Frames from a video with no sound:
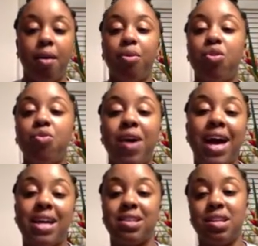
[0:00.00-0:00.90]
who
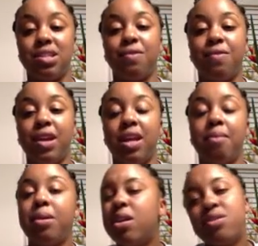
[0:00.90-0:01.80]
has schizophrenia,
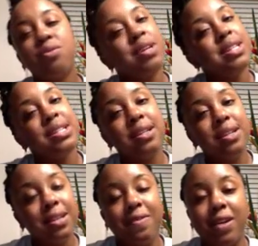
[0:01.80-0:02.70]
but her story is a little
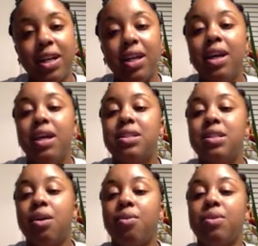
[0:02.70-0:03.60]
different.
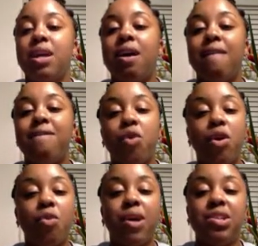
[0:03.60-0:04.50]
So there are
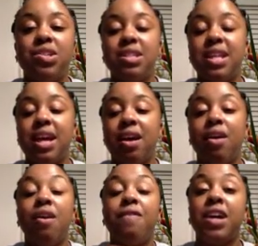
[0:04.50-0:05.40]
4 questions there.
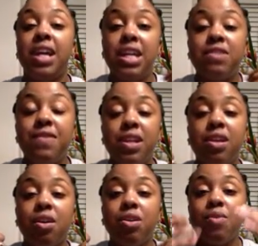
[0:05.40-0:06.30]
For each
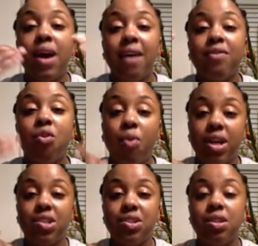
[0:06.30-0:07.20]
video, you have
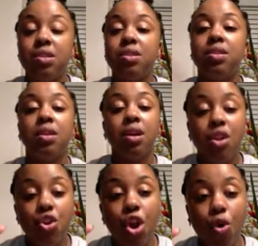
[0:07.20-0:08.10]
questions,
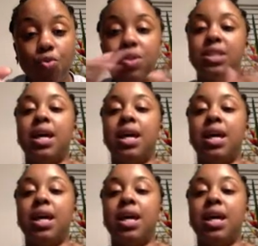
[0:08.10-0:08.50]
notes,